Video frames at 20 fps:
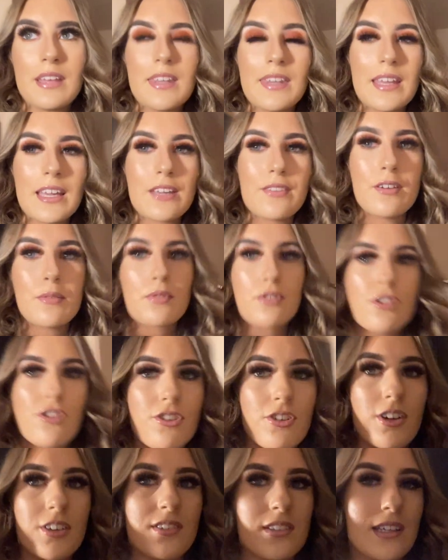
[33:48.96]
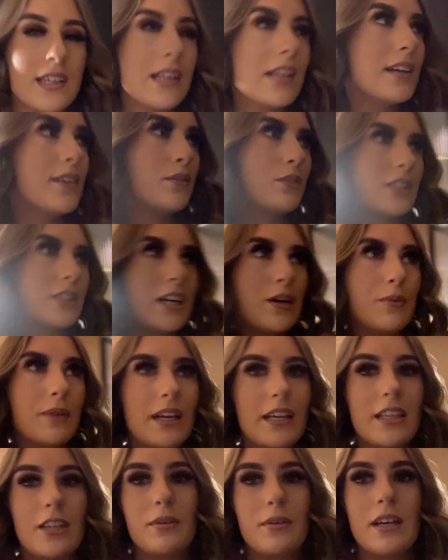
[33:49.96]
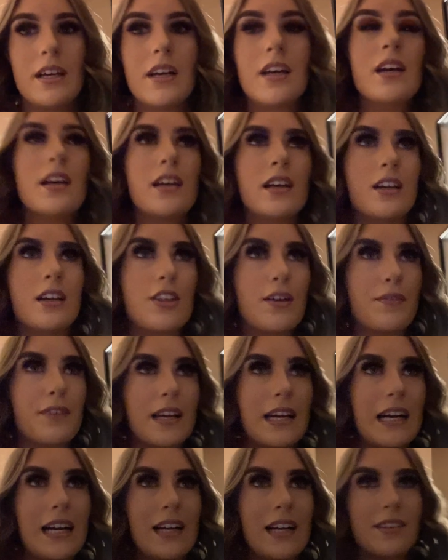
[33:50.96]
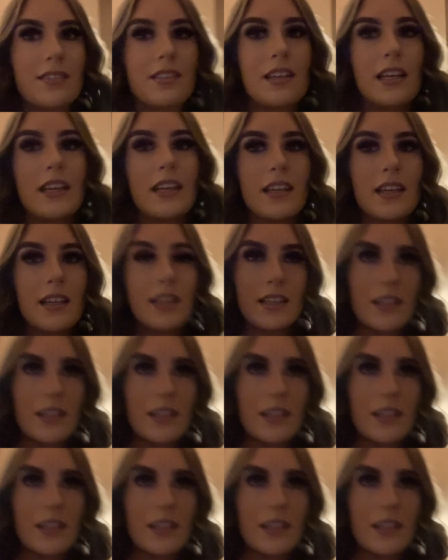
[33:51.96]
Thank you very much, Scotty. On our way, anyway. You can have your card key.